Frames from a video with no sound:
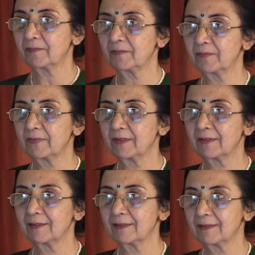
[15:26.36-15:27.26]

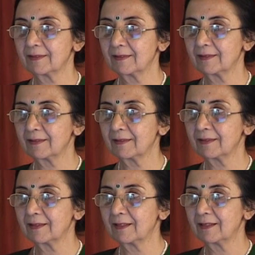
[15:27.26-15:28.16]
(silence)